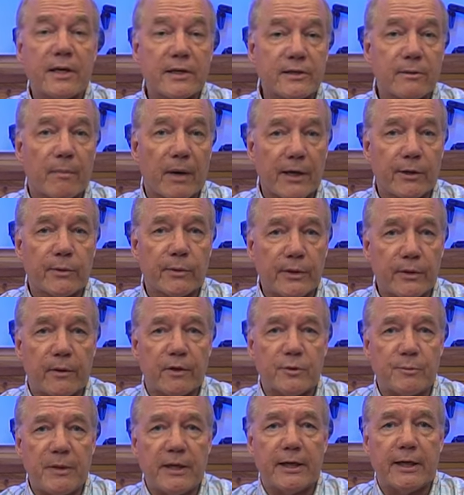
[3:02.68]
has a micro U
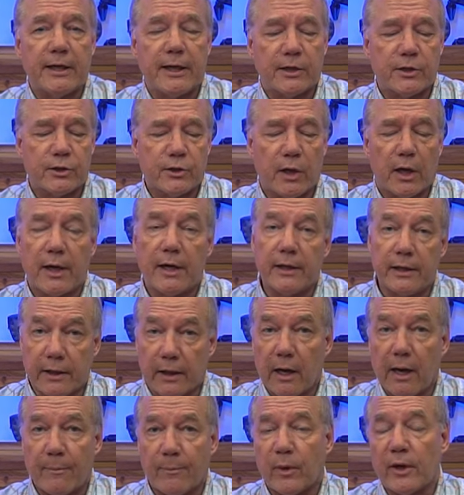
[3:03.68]
S B connection on it and it
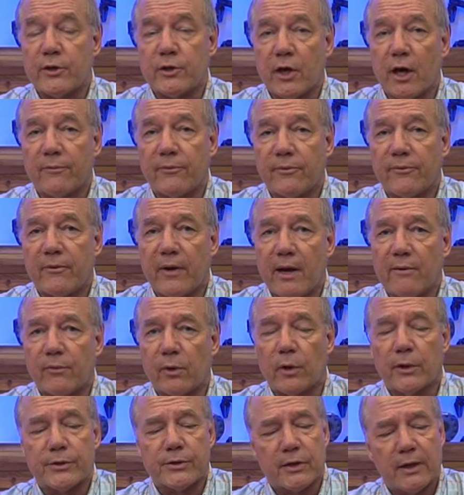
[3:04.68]
operates off of five
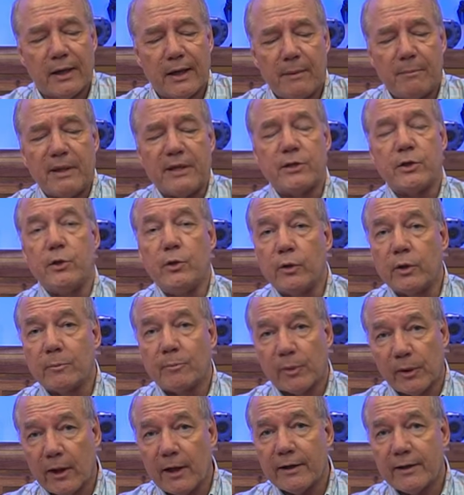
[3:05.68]
volts means that you can
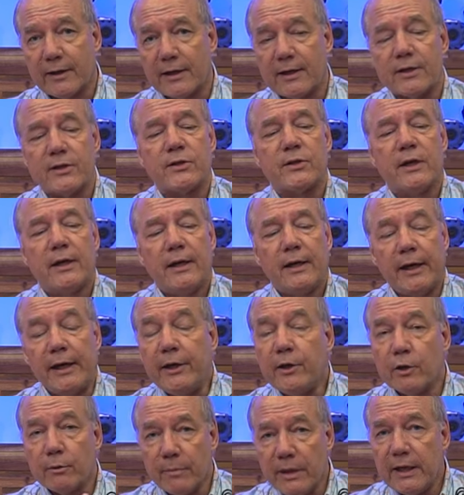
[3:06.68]
plug this into
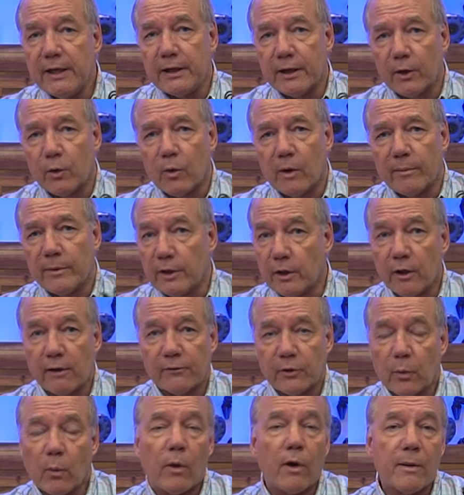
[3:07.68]
your media equipment. You don't have
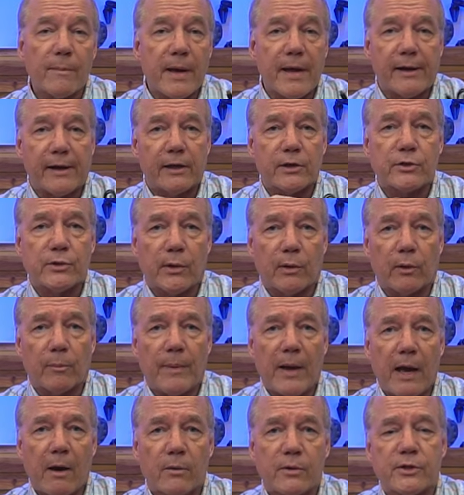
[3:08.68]
to worry about an external
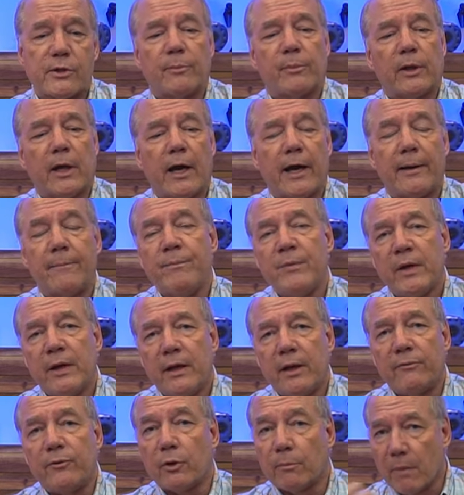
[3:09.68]
power supply.
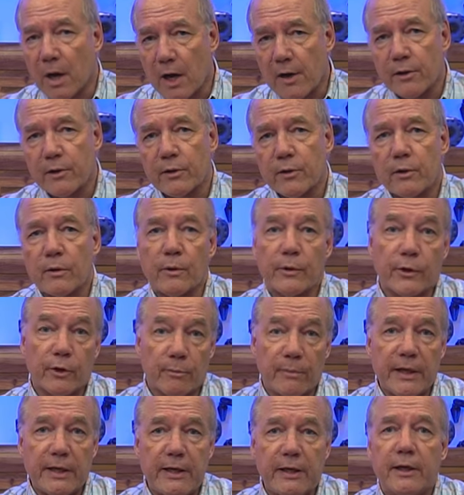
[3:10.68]
If your monitor or your
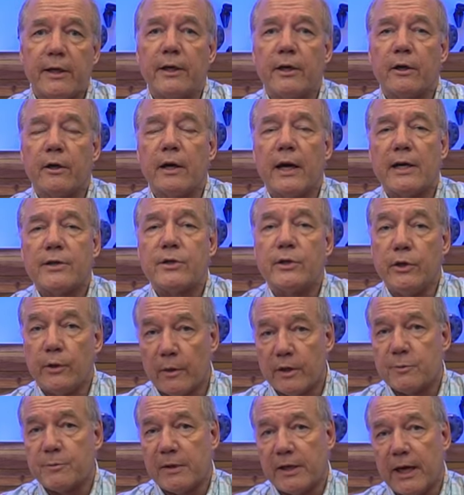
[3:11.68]
media gear has a U
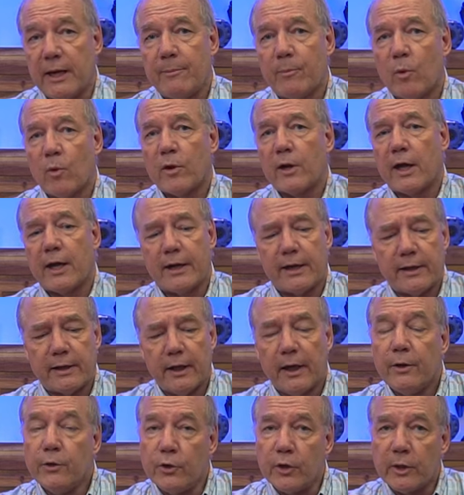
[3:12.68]
S B A port on it,
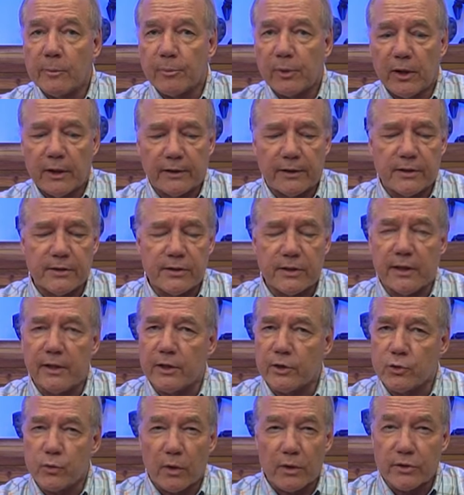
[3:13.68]
you can plug this in. It
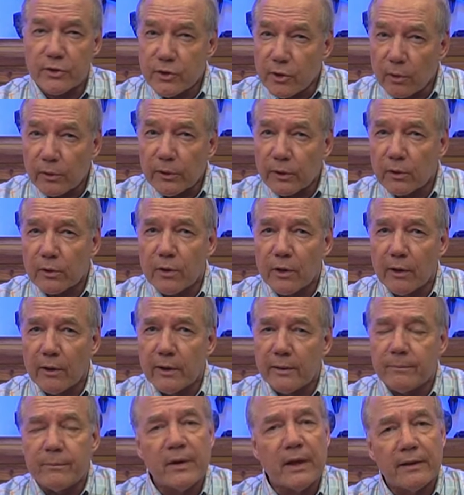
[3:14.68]
draws so little
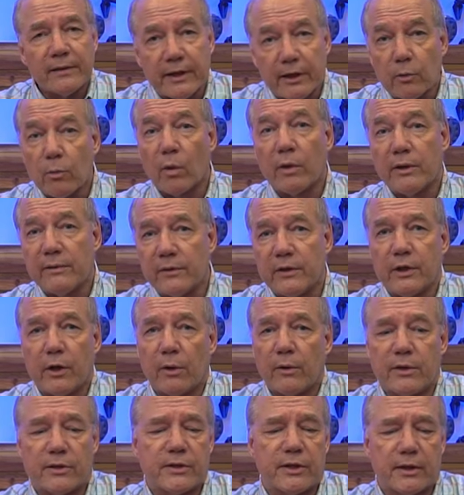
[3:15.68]
current that you won't even
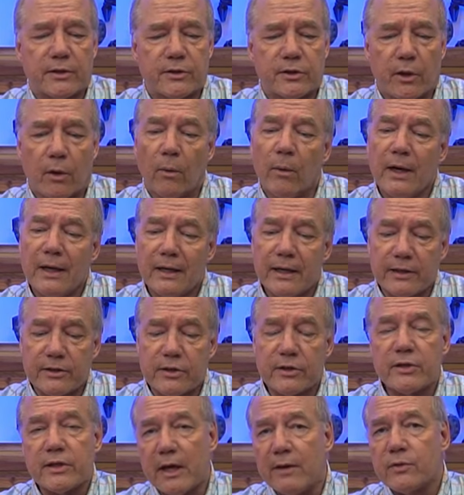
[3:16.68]
notice it. So it
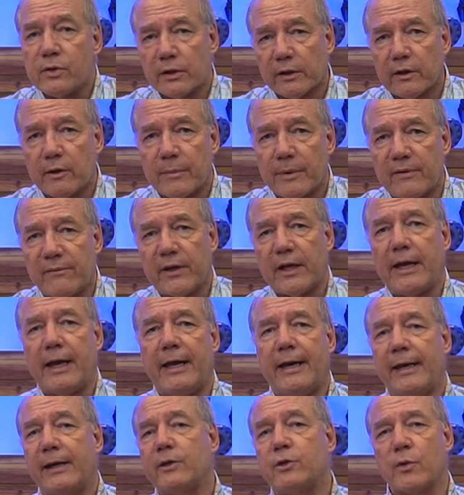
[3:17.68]
just saves you a little bit of a
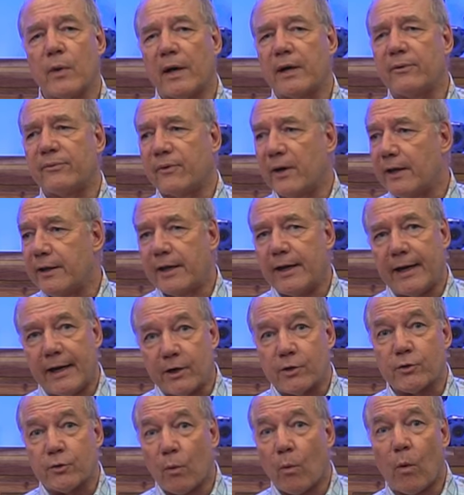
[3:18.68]
headache trying to find that
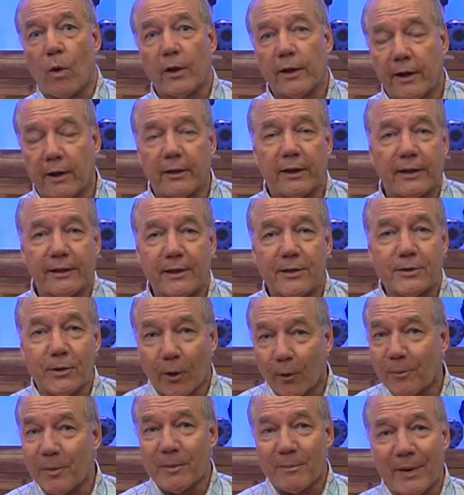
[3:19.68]
extra wall outlet that's
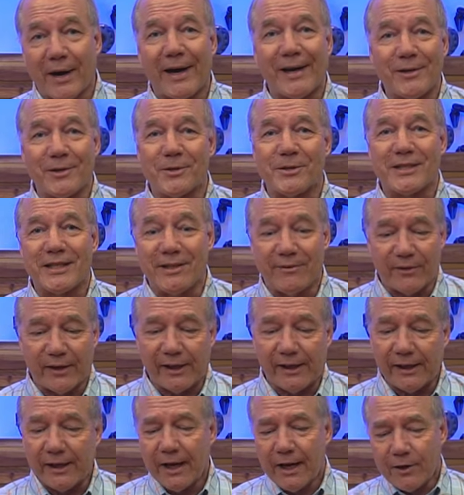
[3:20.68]
open behind your T
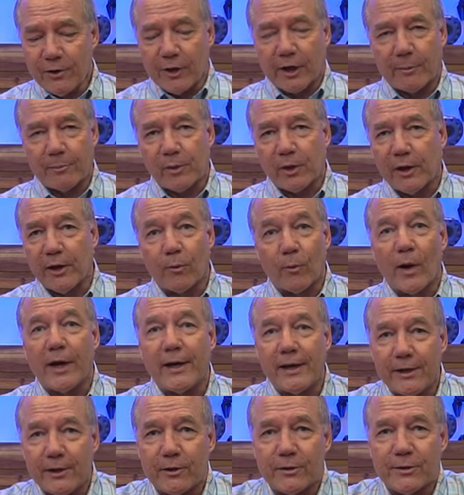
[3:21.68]
V. You can plug it right
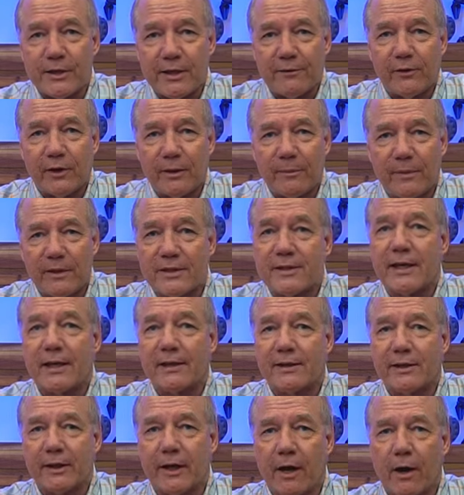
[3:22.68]
into your T V and be set
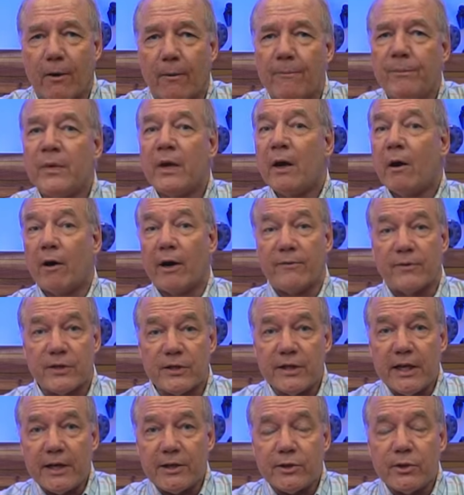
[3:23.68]
to go. All right, if you
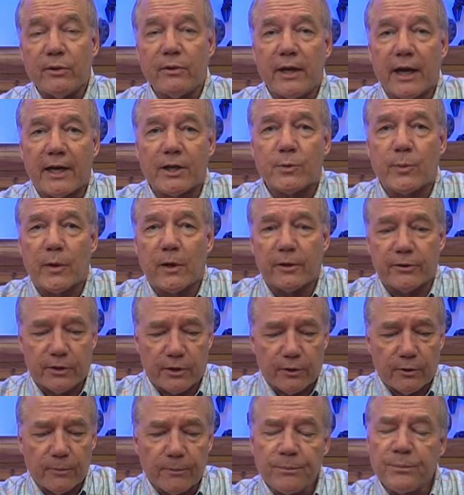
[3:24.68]
stay tuned next, what I'll
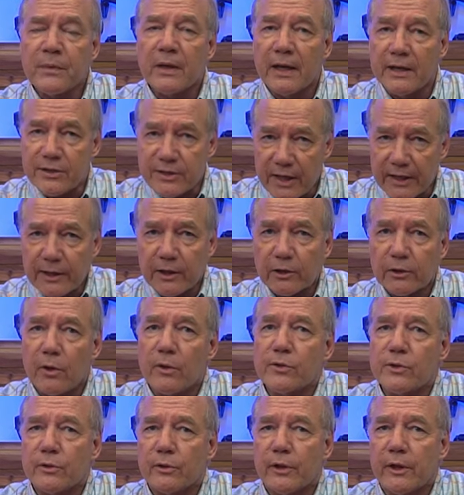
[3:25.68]
do is take a
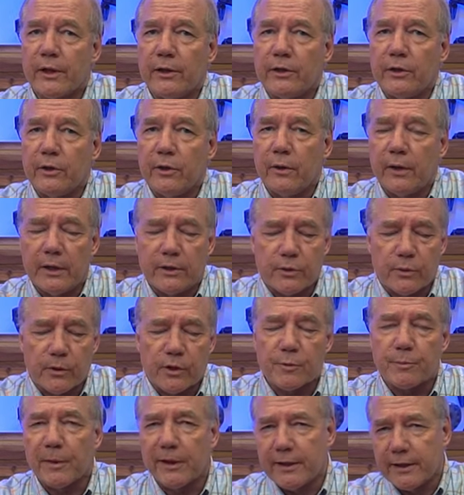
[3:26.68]
closer look at the unit to
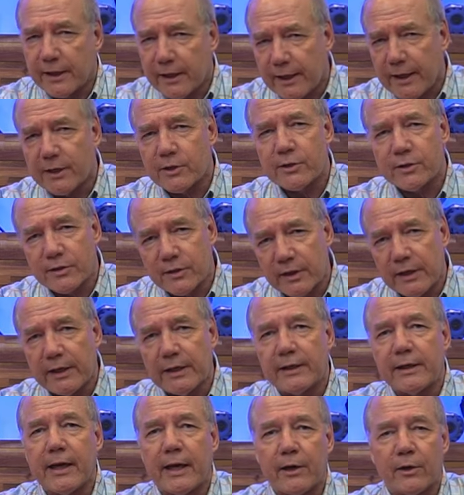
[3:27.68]
explain the connections and
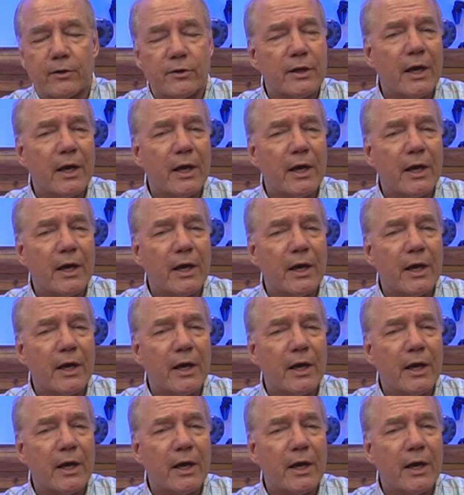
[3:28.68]
indicators